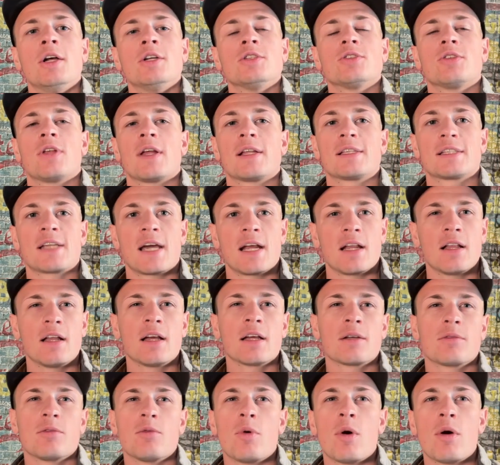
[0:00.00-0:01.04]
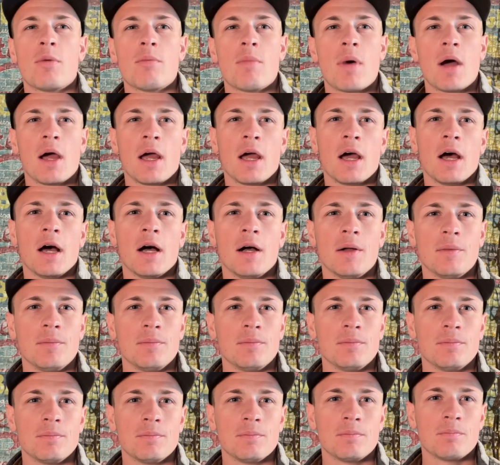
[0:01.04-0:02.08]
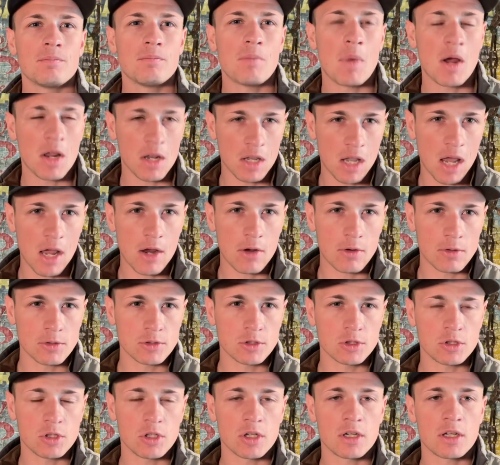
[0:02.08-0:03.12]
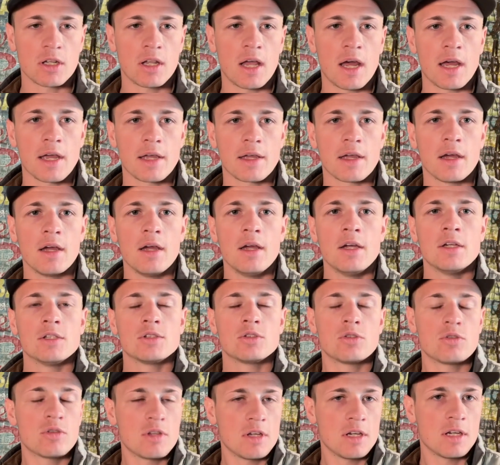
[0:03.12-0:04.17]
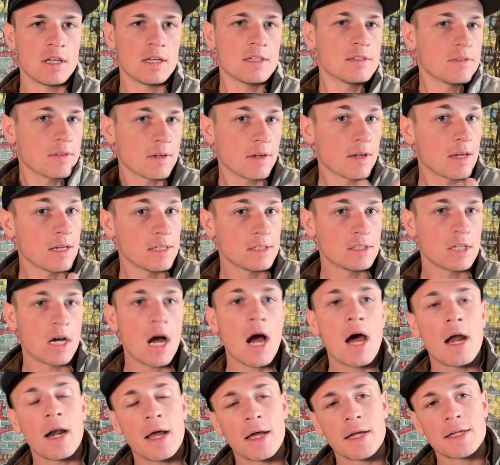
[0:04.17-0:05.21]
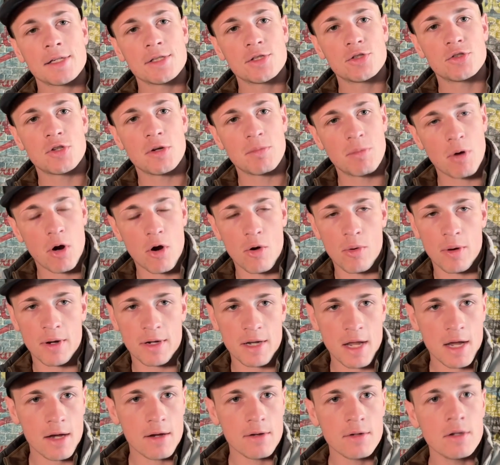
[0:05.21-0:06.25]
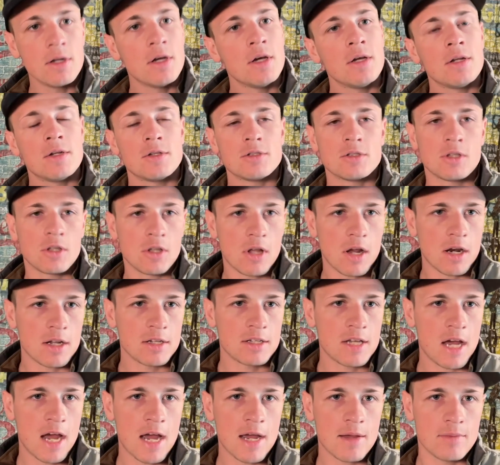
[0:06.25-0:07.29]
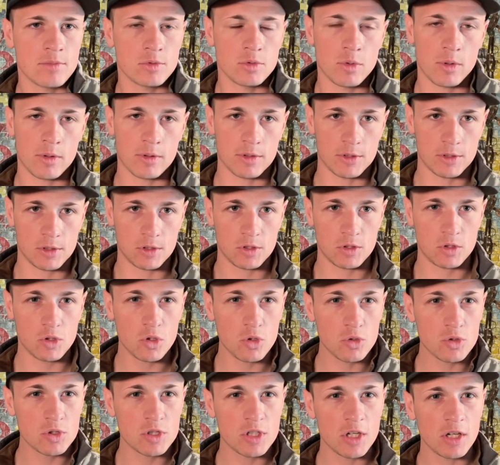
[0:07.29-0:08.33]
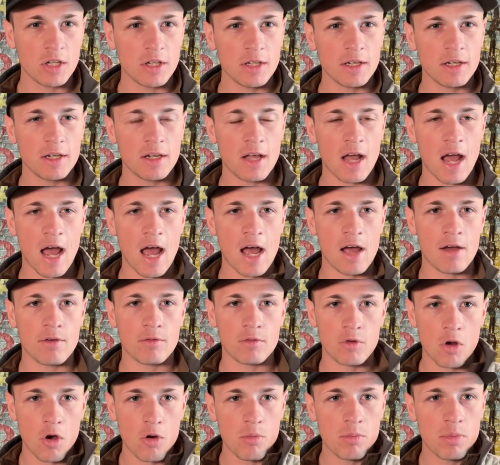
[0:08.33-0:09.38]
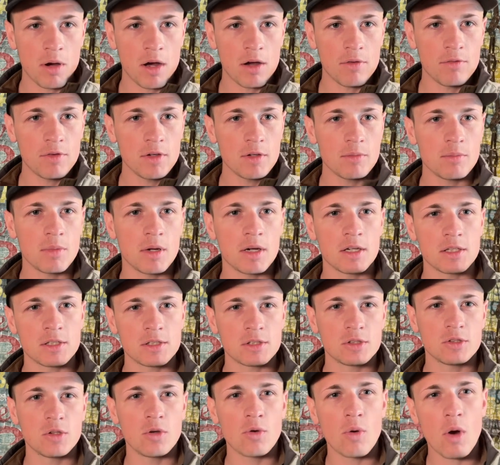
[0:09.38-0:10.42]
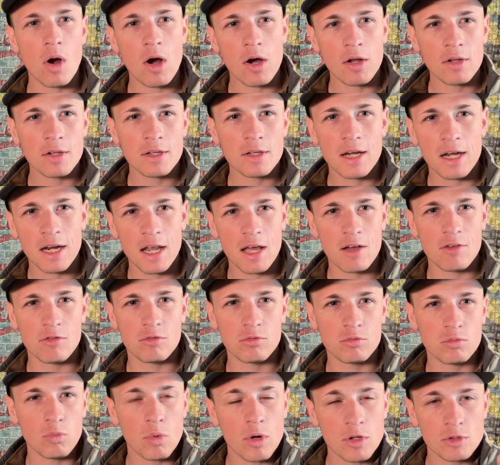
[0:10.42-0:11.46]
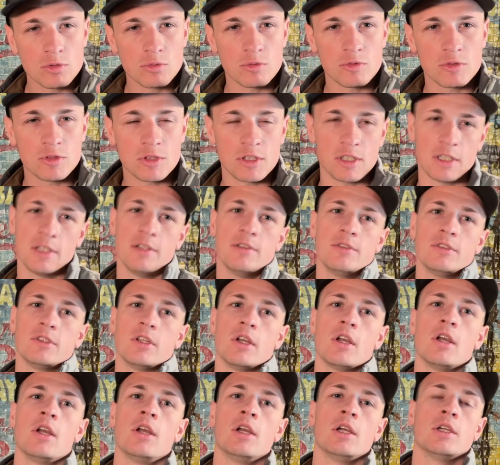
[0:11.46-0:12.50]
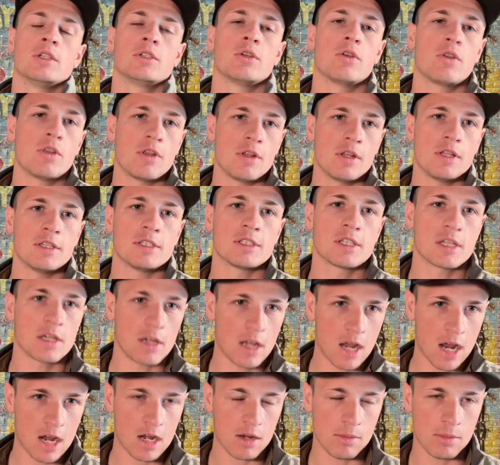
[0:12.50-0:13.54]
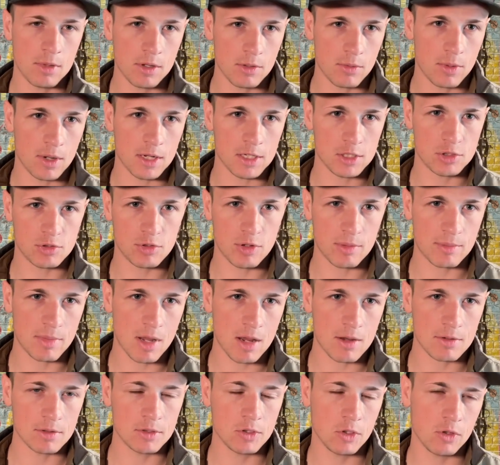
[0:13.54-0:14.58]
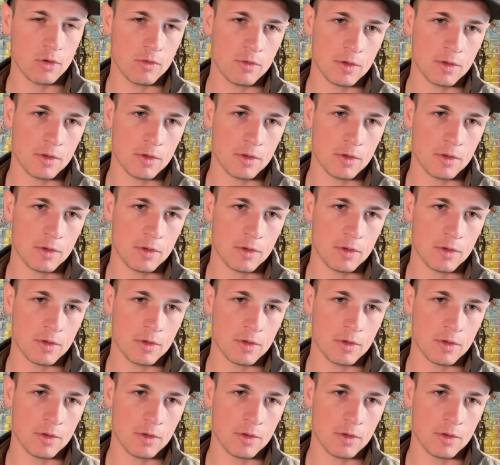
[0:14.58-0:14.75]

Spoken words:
So that's kind of like what my layers look like. So then as it gets hot, I can strip all the way down. There's a lot of times where it's too chilly to have no puffy, but it's too hot to kind of have one with sleeves. So then this can kind of be what I strip down to.